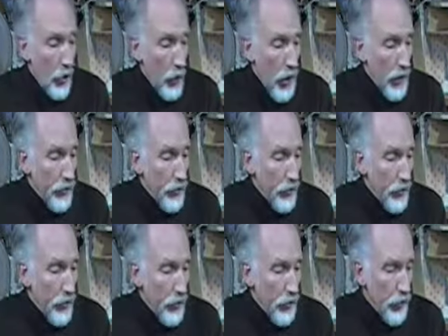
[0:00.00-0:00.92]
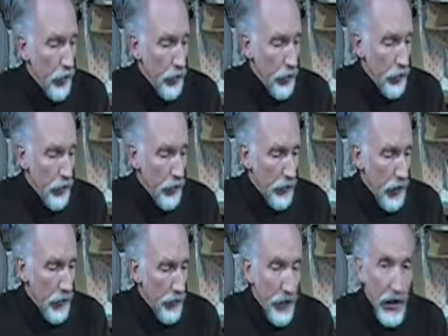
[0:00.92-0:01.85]
when you move
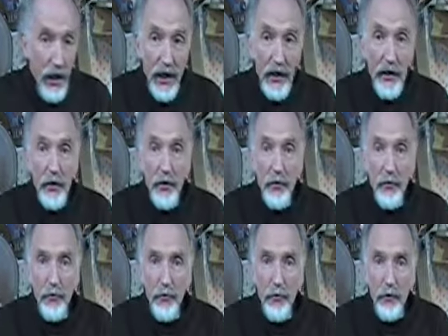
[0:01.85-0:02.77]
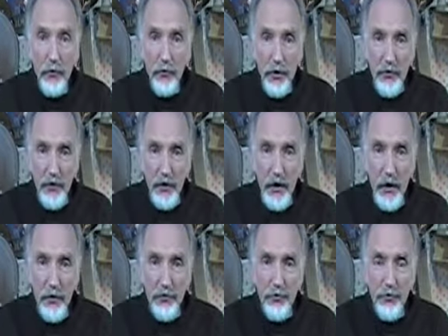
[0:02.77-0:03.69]
up the neck, pressing
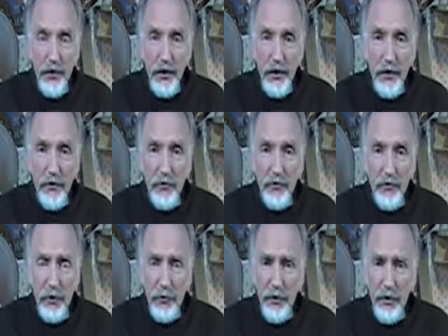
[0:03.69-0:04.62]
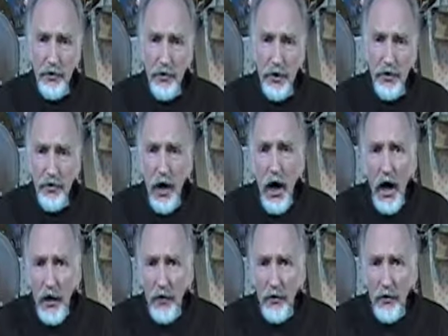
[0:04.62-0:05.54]
down strings, the pitch gets
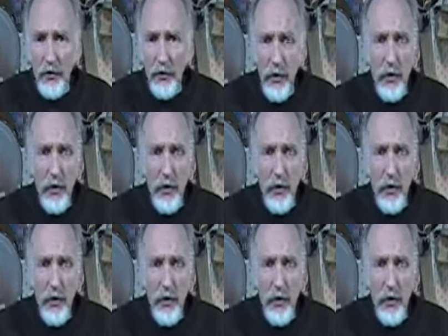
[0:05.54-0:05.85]
higher.